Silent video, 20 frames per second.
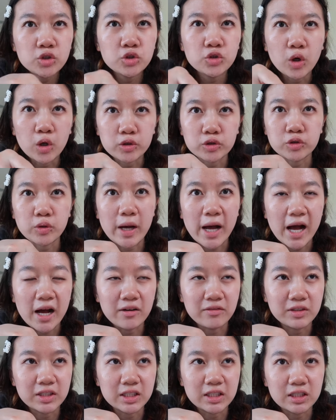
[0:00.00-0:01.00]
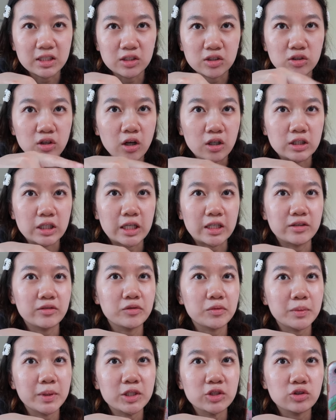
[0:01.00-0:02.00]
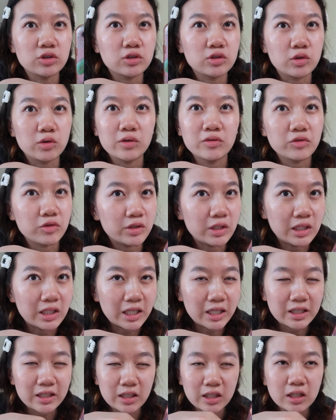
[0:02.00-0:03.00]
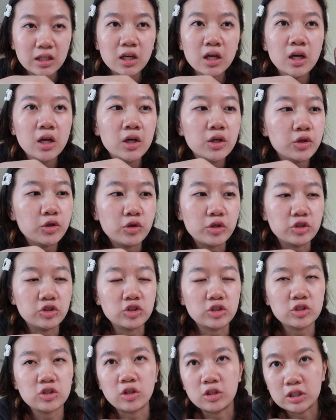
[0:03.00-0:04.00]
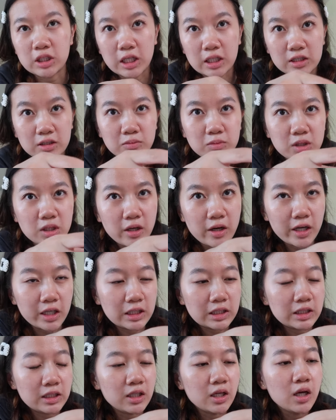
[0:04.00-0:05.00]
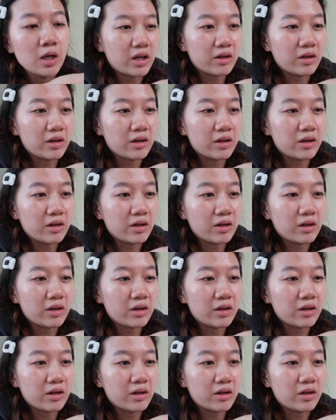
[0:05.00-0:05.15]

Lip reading: you also have his contact information, so if you need anything, you can just contact him directly.